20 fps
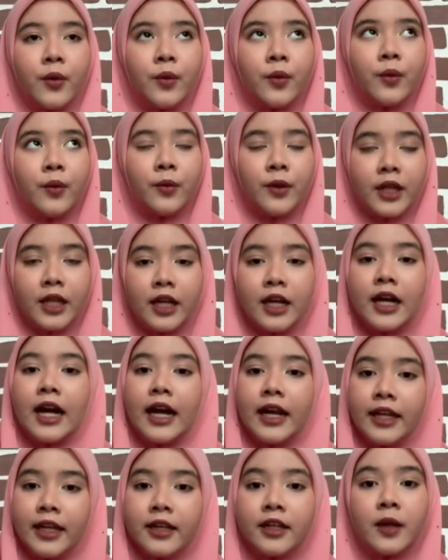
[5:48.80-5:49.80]
With a
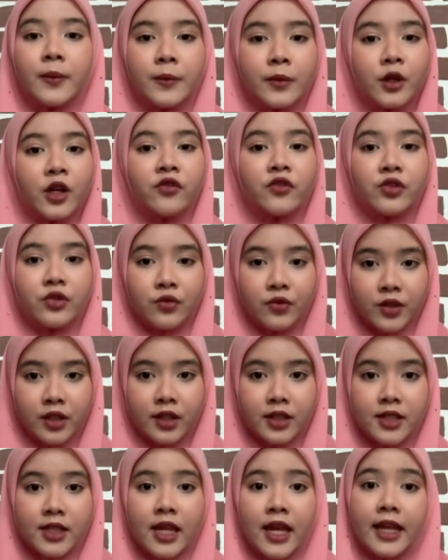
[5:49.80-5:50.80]
higher number of
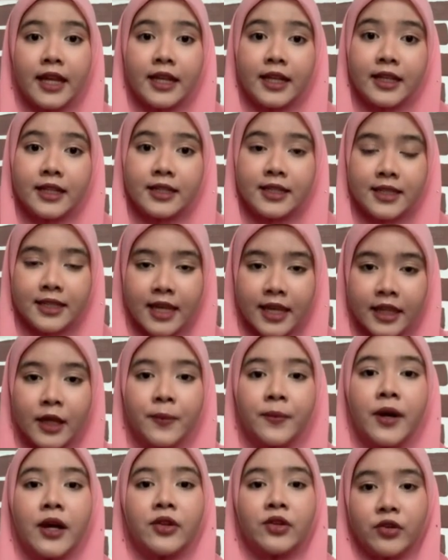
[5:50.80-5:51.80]
students, setting
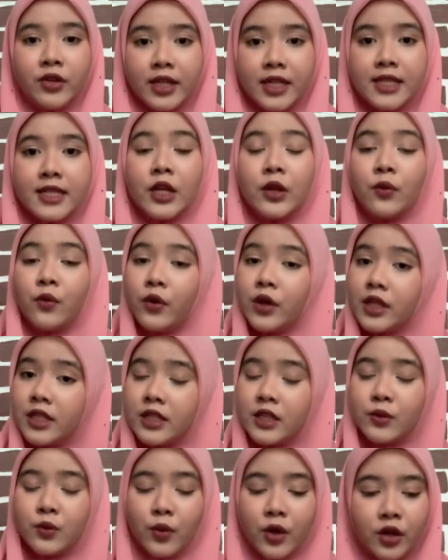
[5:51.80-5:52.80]
boundaries
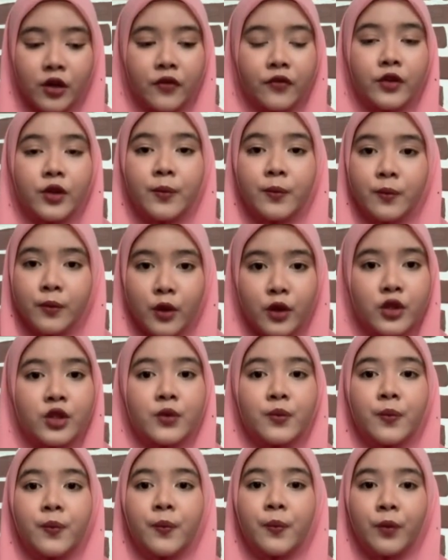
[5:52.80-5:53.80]
is one of the most
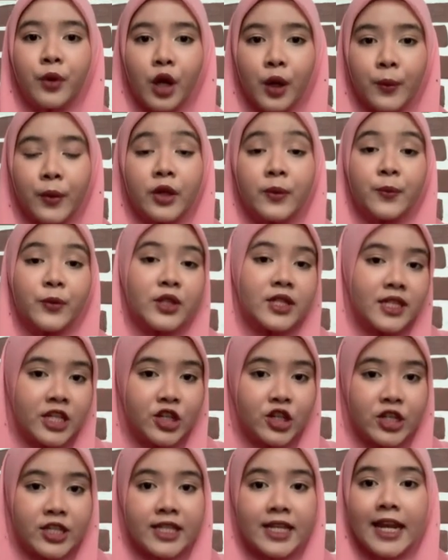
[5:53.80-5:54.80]
prominent
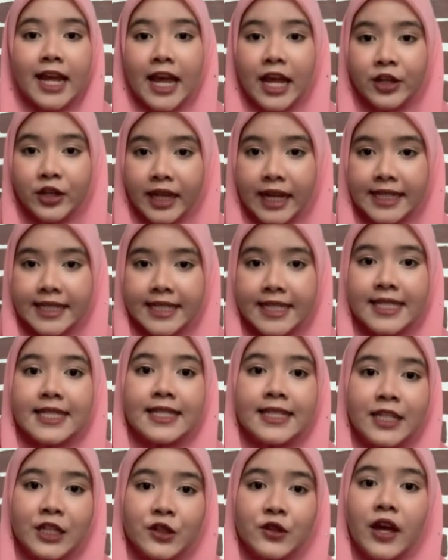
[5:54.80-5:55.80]
procedures that educators
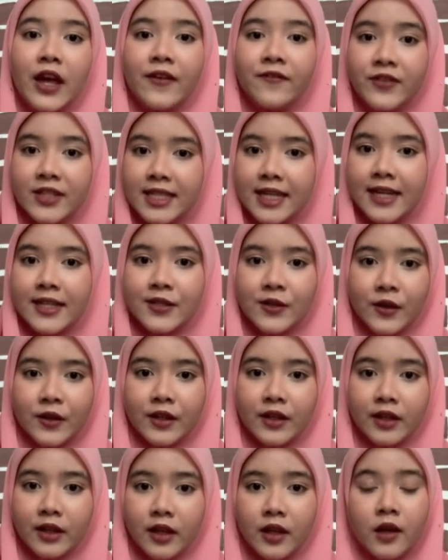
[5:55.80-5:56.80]
need to emphasize on.
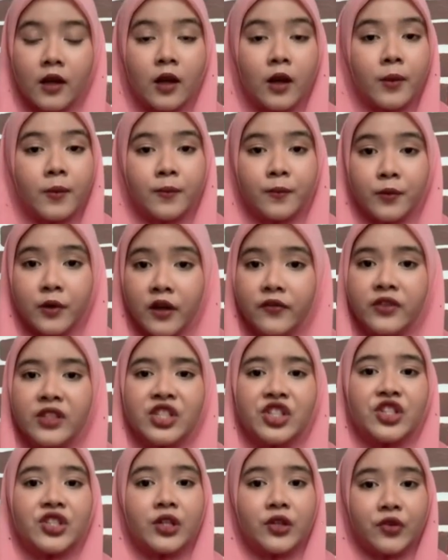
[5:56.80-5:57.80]
Both
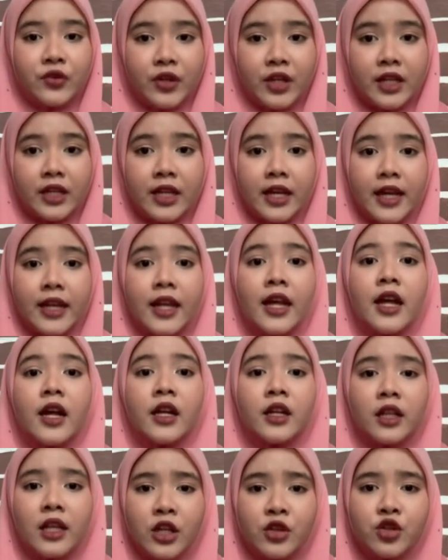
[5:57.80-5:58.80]
teachers agree that
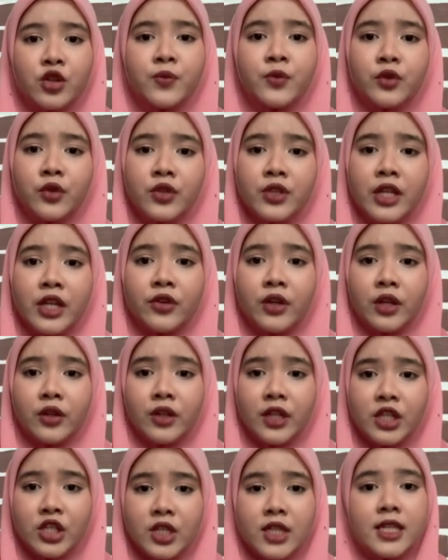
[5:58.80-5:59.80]
classroom rules and
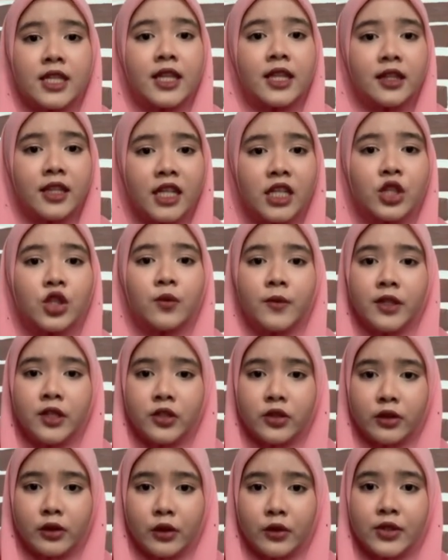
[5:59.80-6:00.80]
regulations need to be
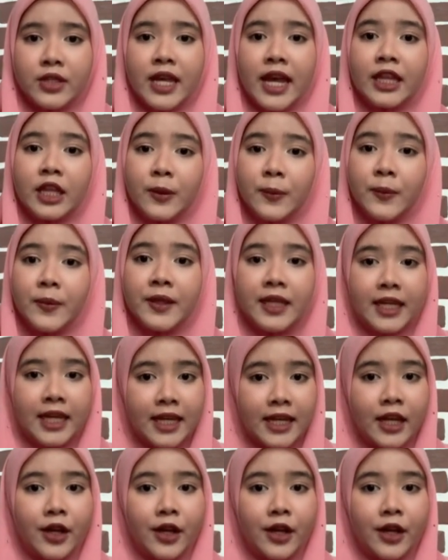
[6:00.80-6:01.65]
disclosed at the beginning